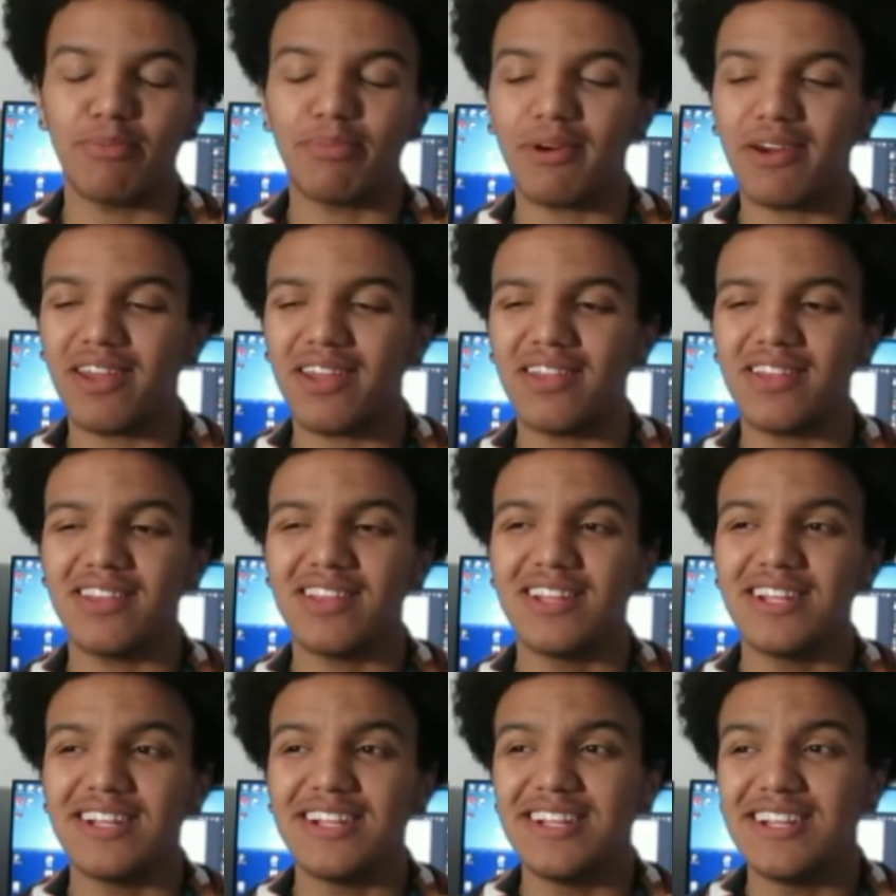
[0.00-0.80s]
But
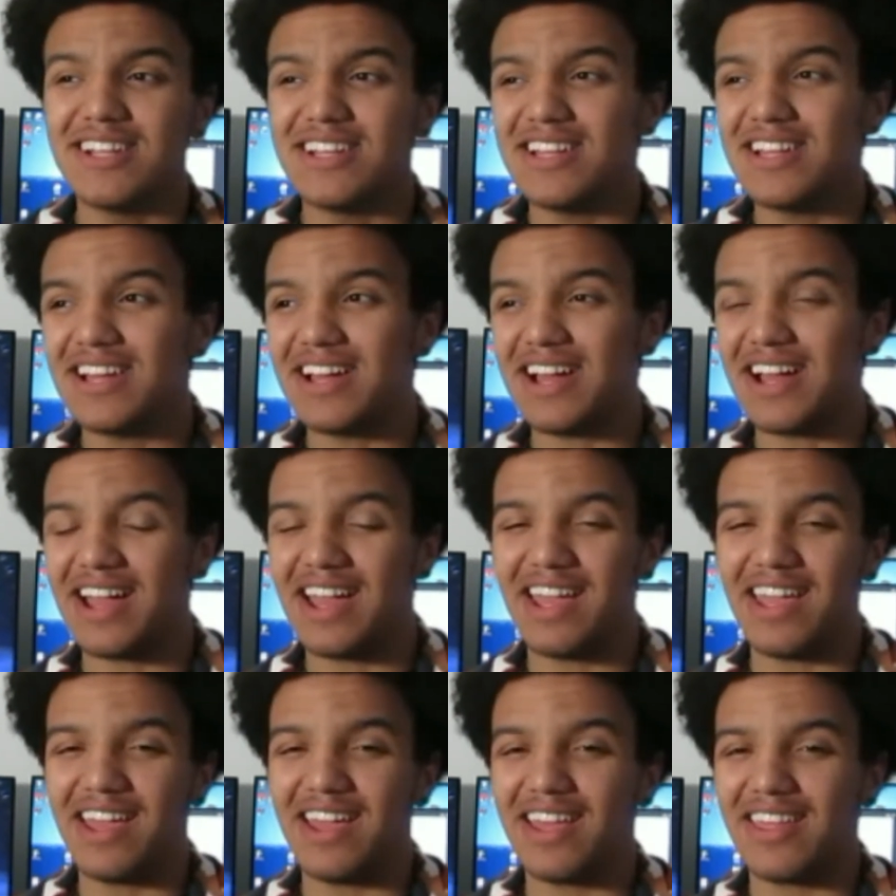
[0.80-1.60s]

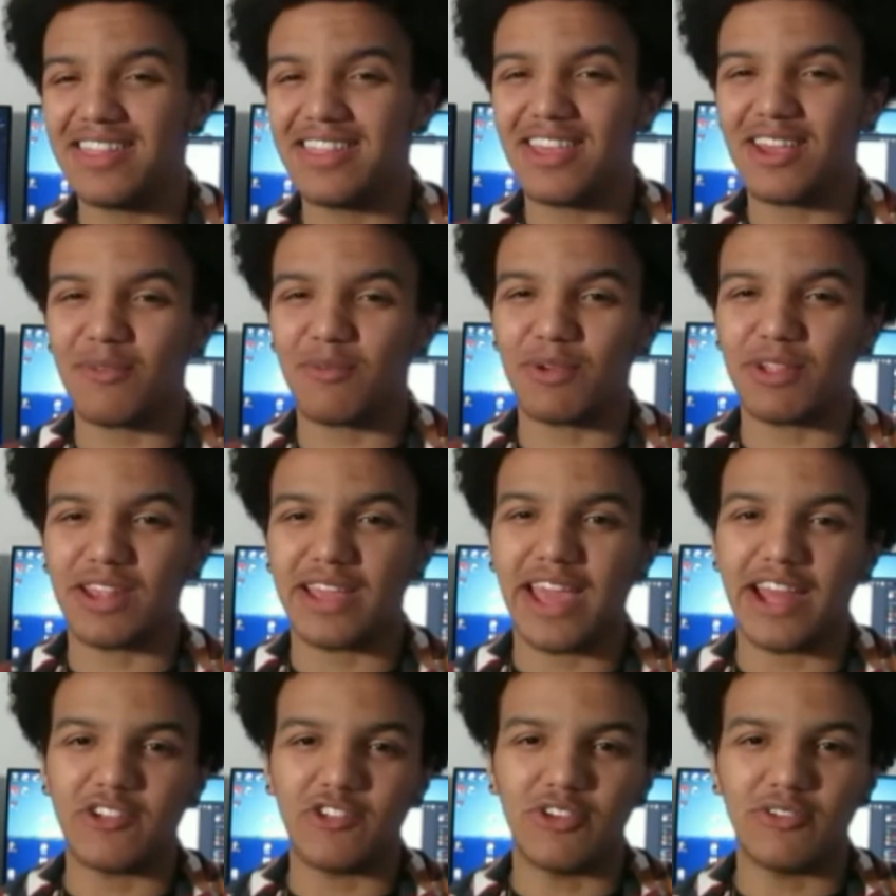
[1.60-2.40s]
I think I'm gonna
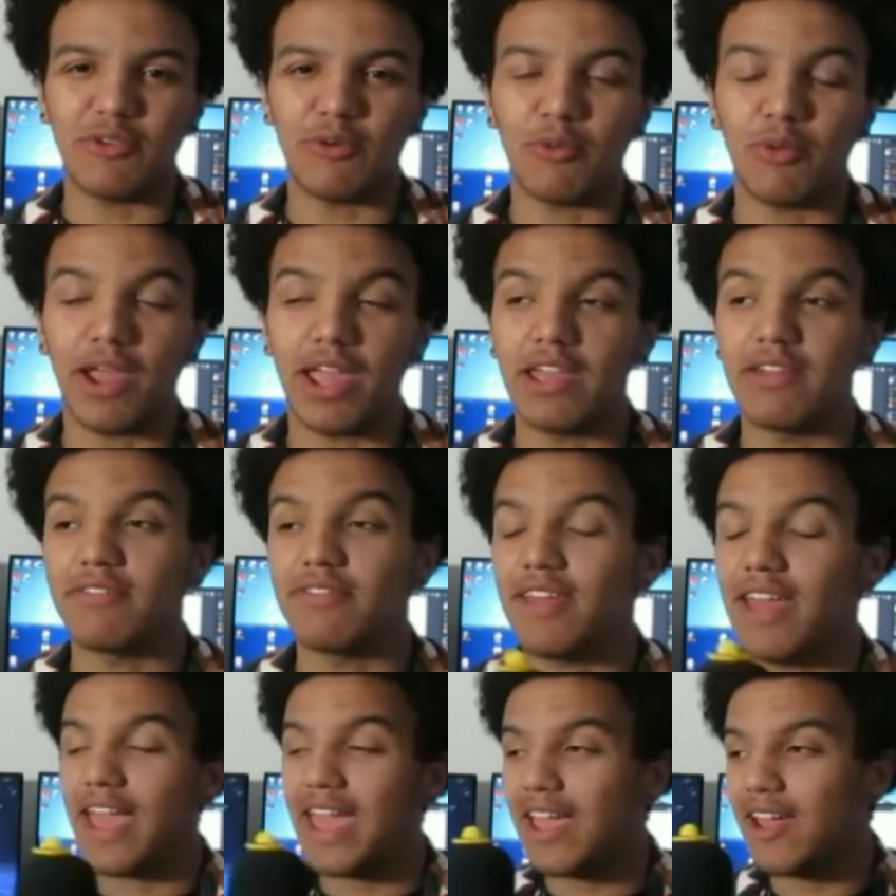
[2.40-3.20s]
catch a different wave.
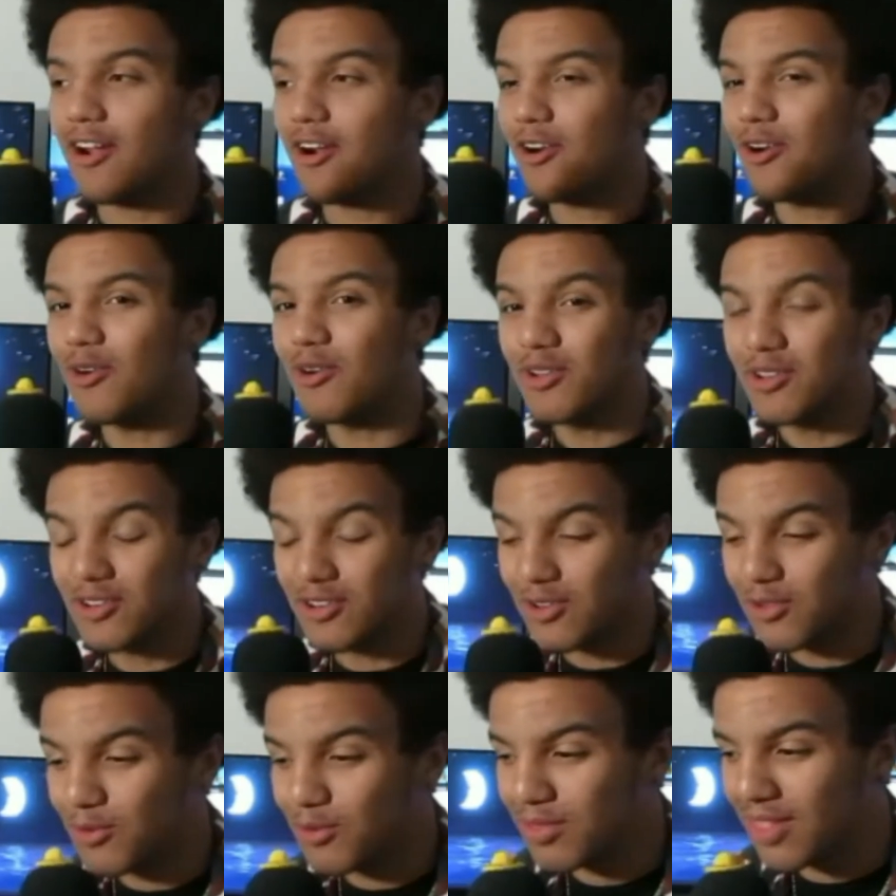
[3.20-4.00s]
Heyo,
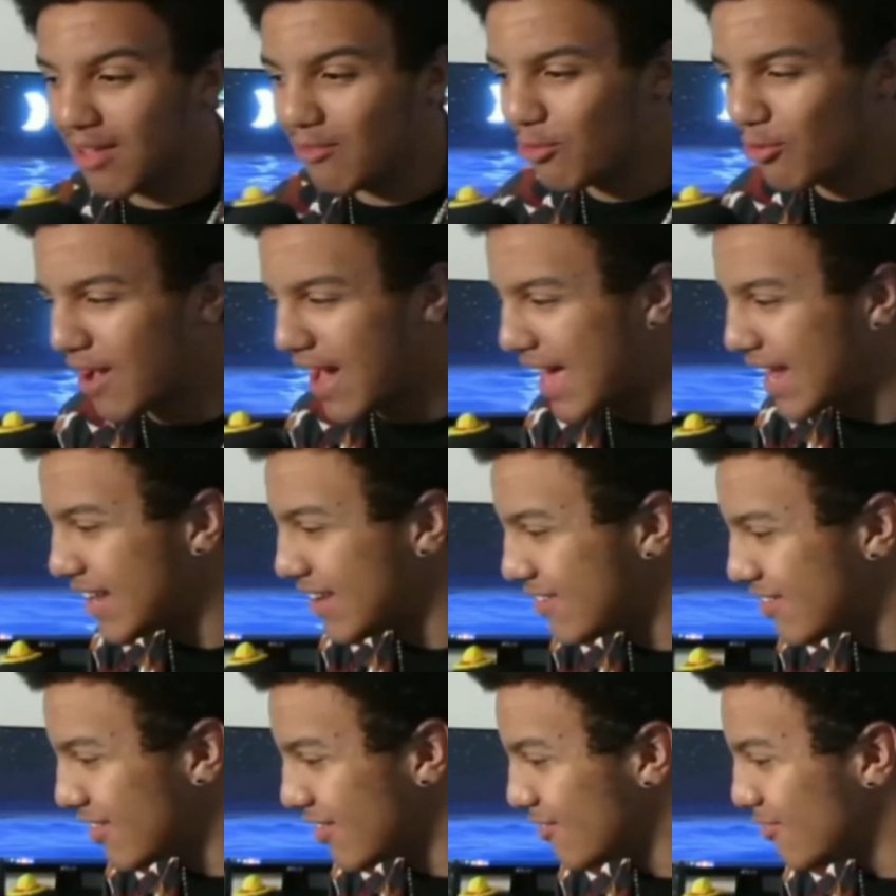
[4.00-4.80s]
new level added
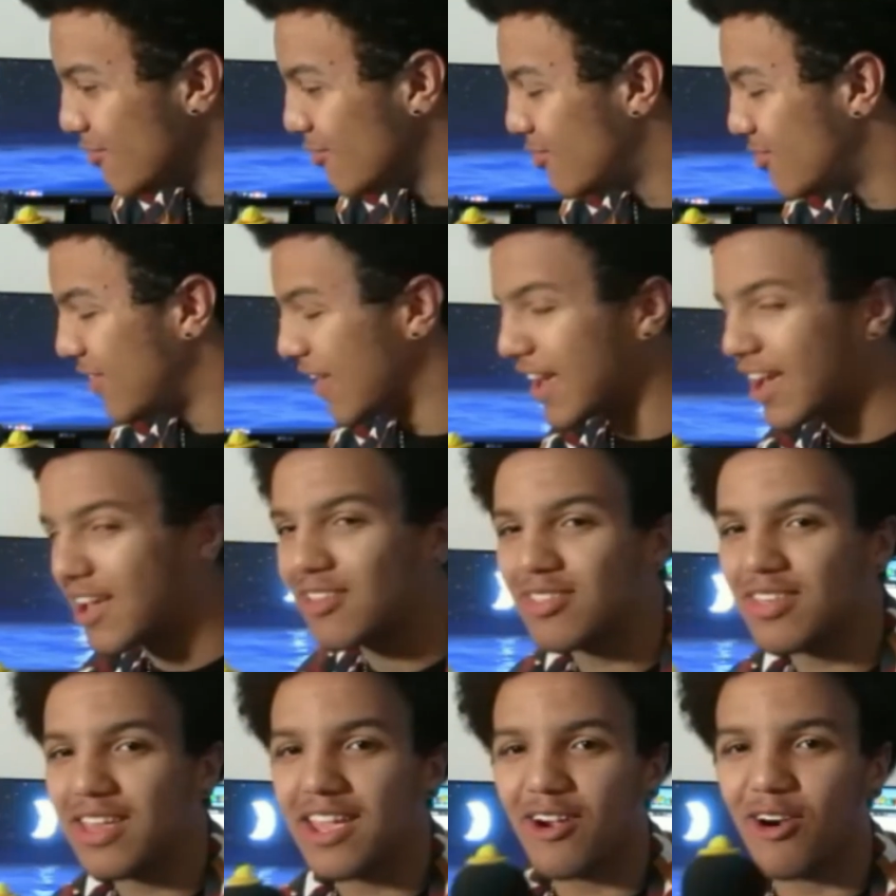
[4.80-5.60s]
to the thing I
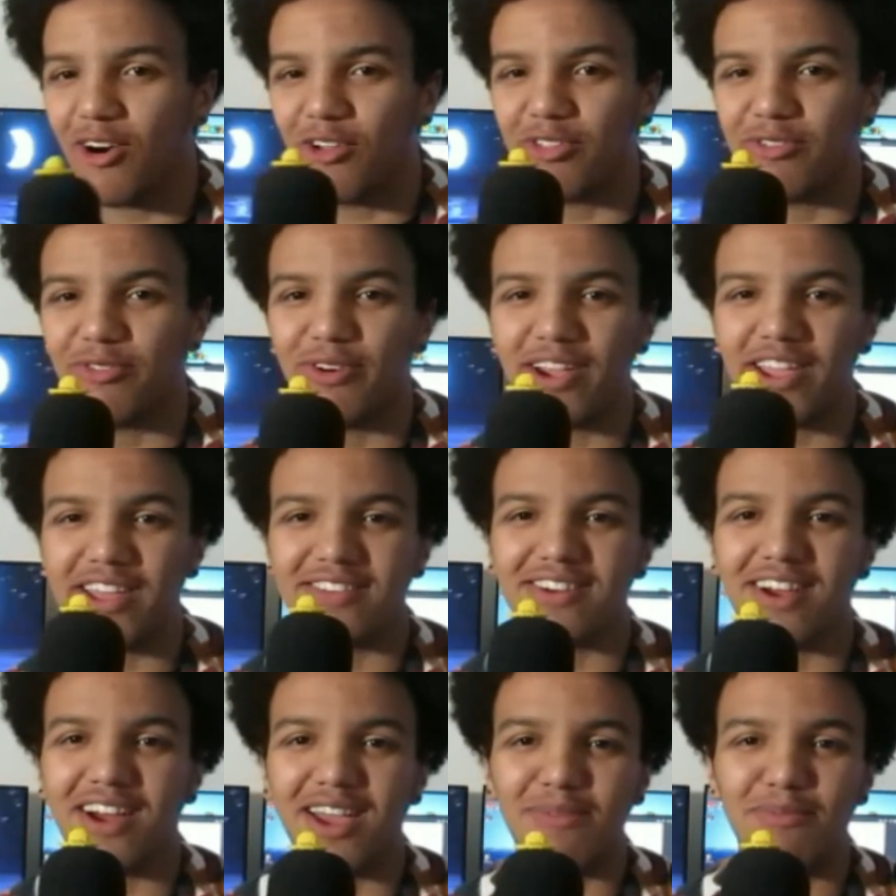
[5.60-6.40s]
say all the fucking
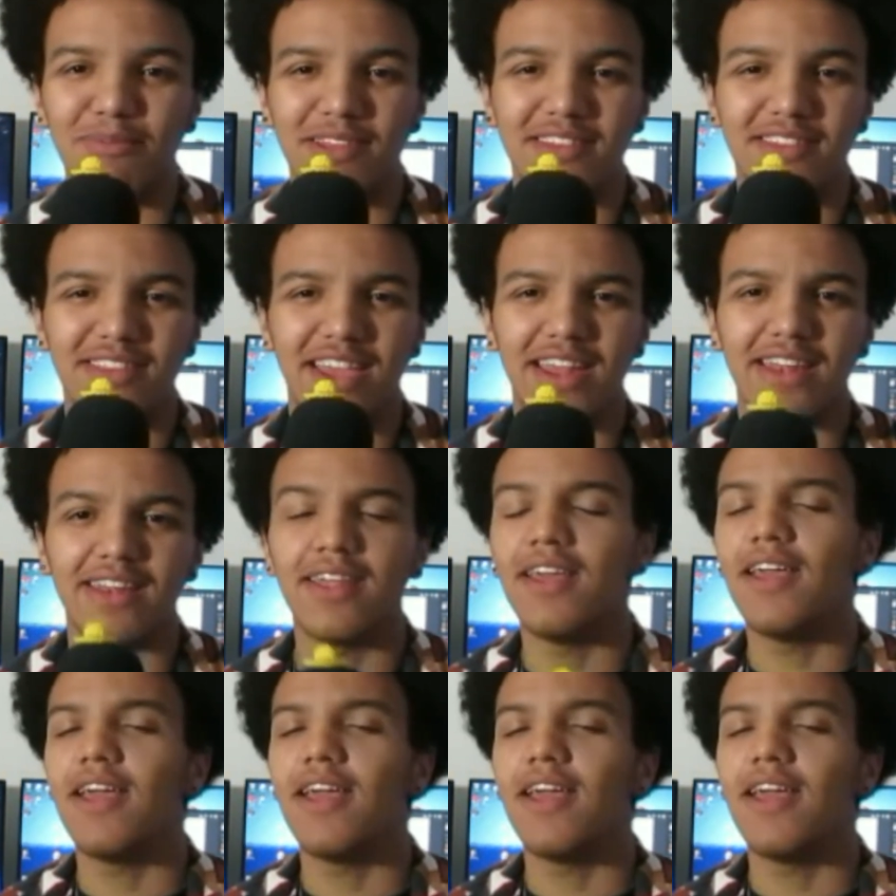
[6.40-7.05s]
time. Insane.